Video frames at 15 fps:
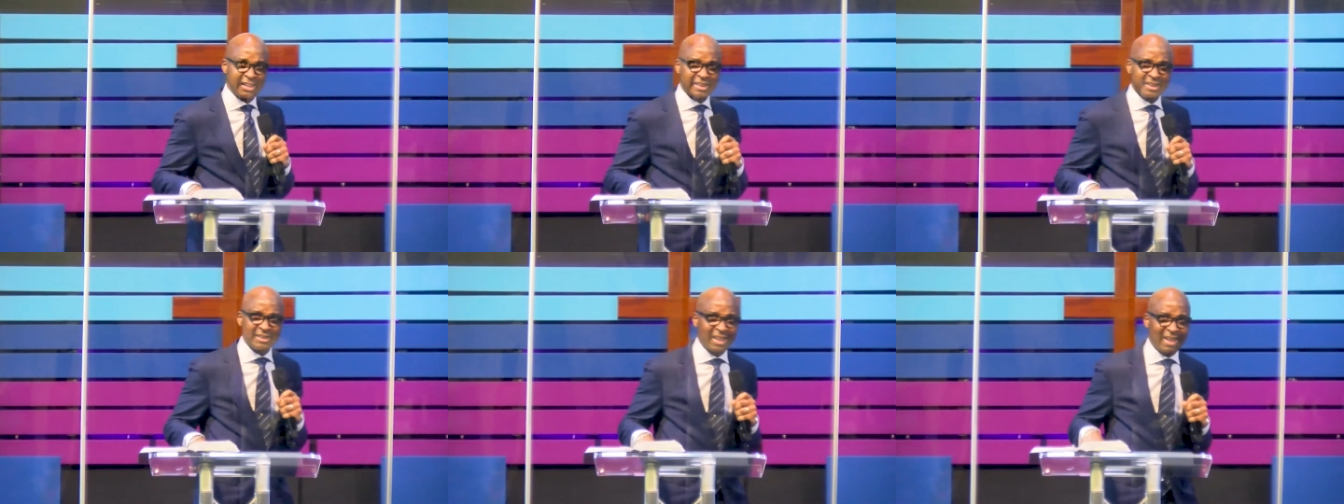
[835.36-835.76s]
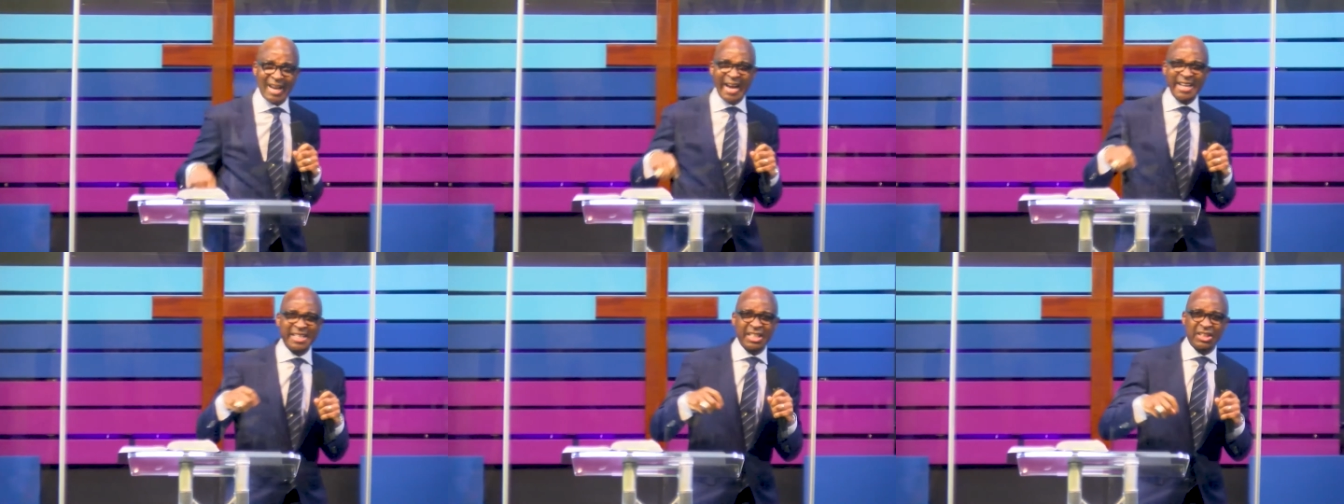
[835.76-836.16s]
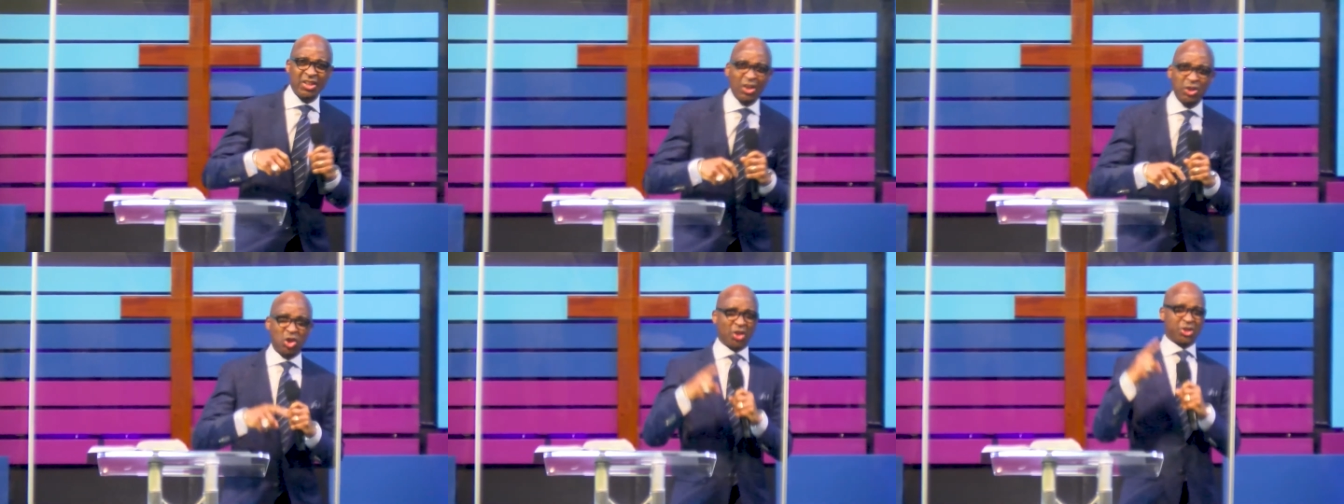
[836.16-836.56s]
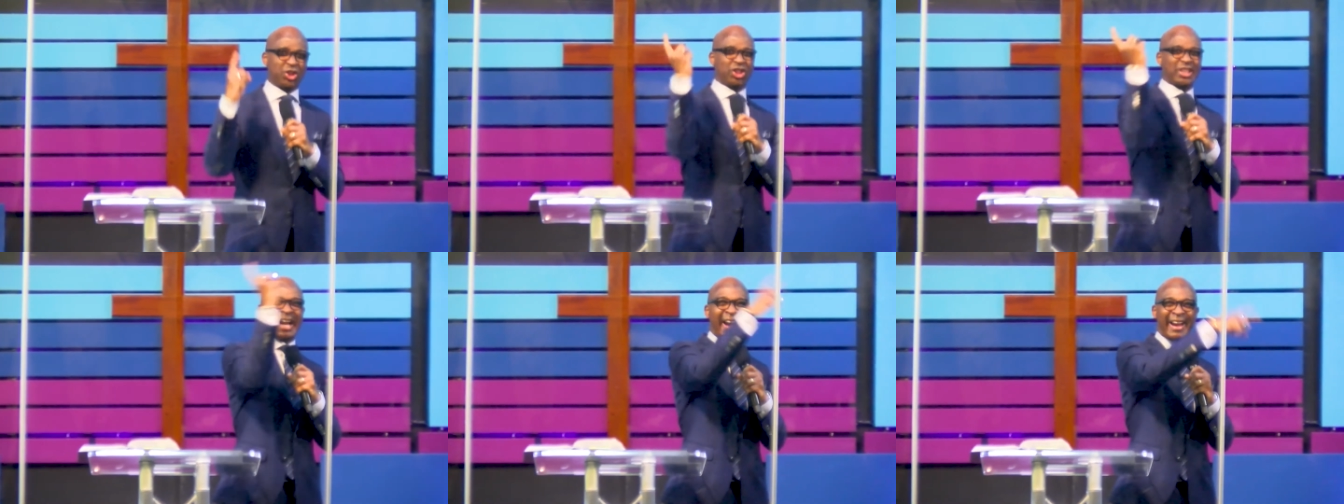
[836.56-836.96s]
The light did not just
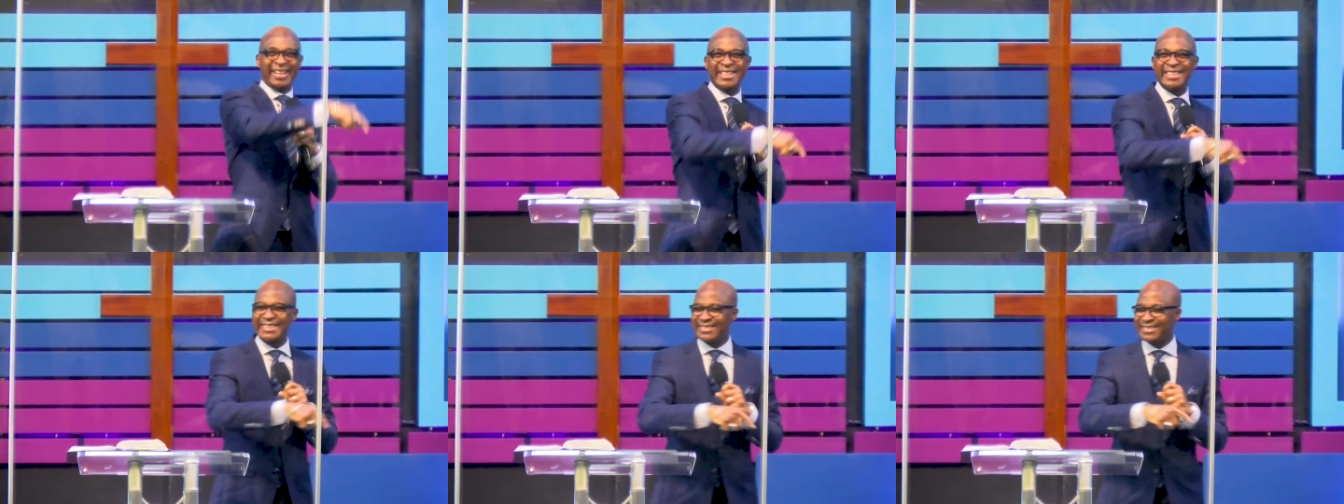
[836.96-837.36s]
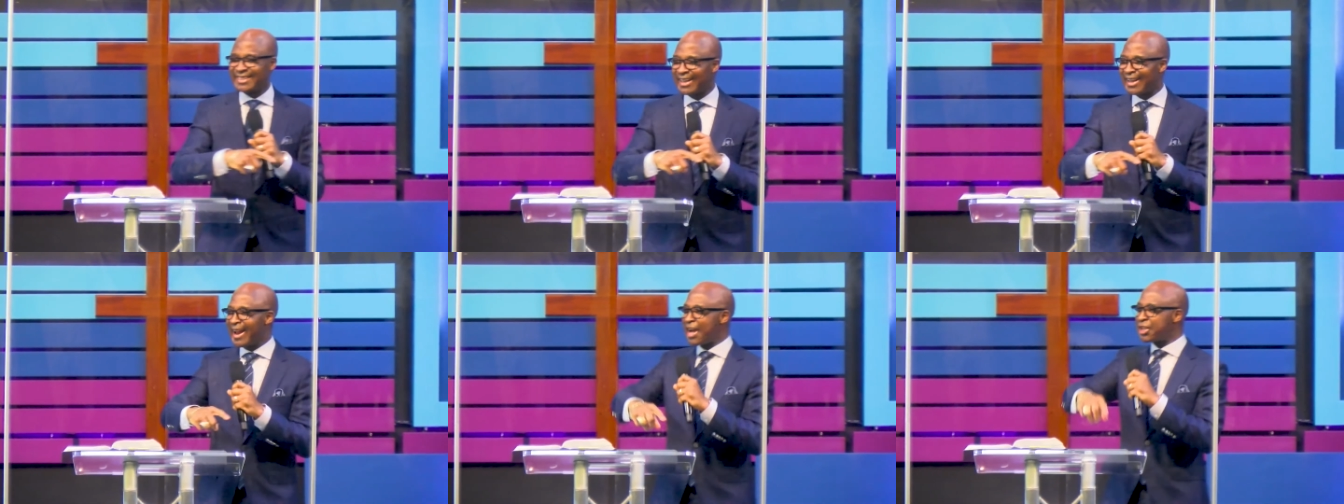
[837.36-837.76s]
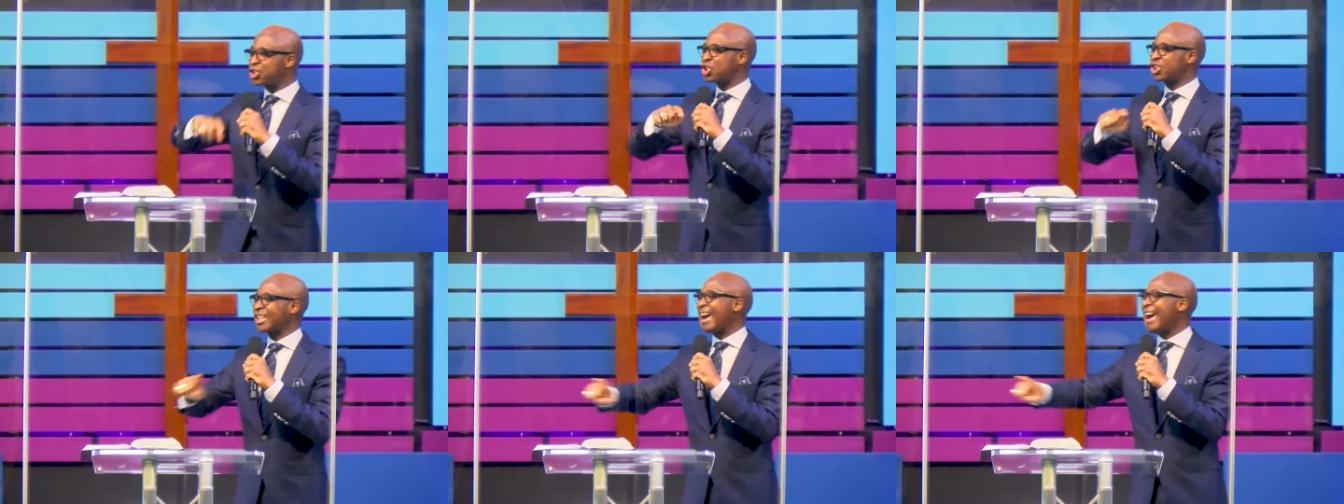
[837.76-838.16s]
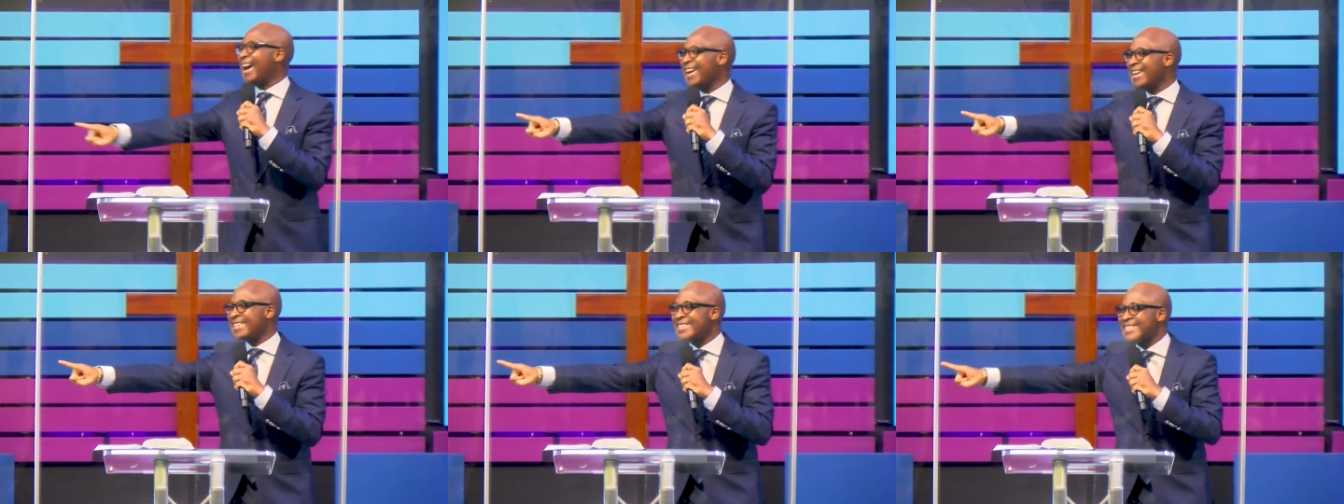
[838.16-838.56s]
shine. The light
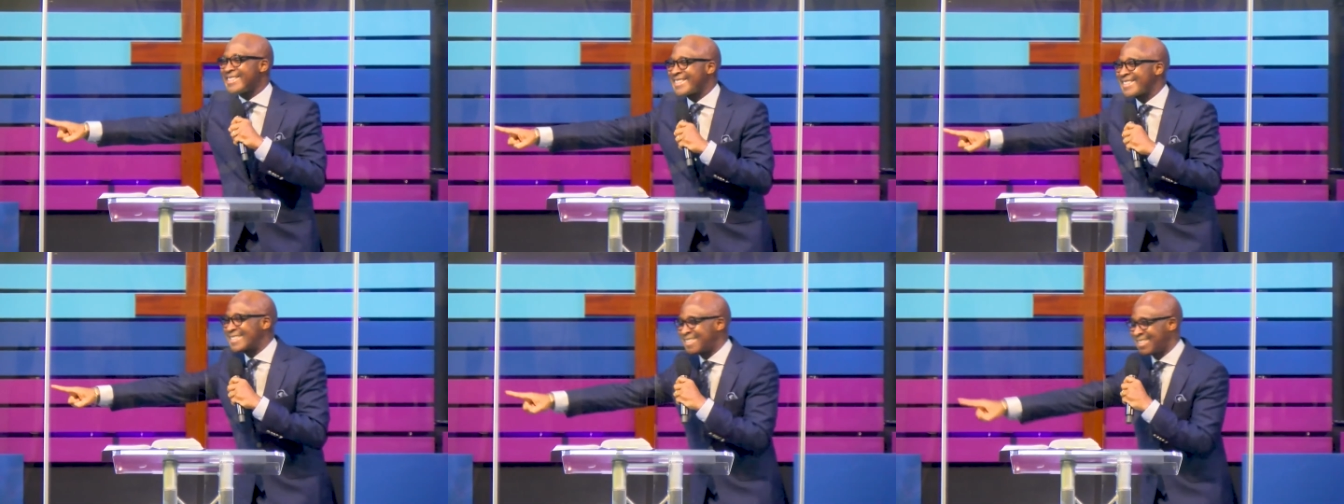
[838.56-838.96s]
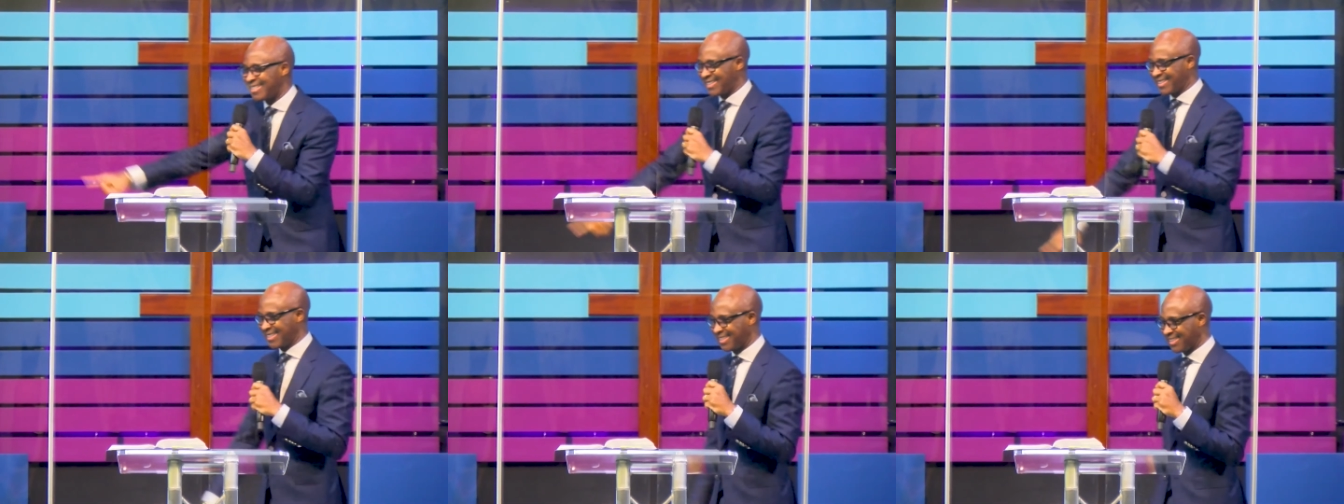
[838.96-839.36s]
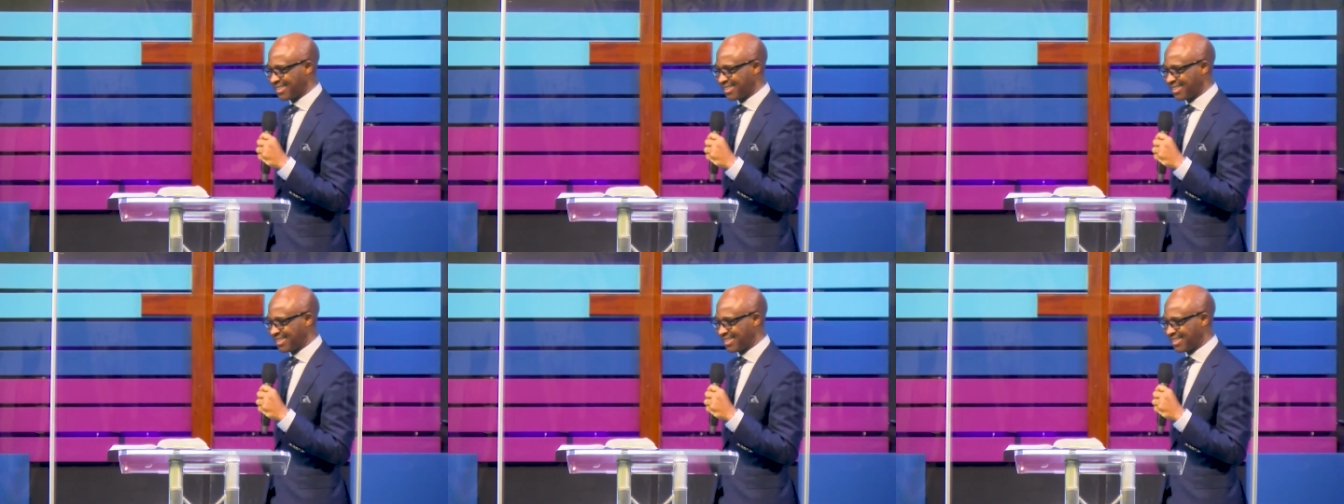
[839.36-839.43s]
shines.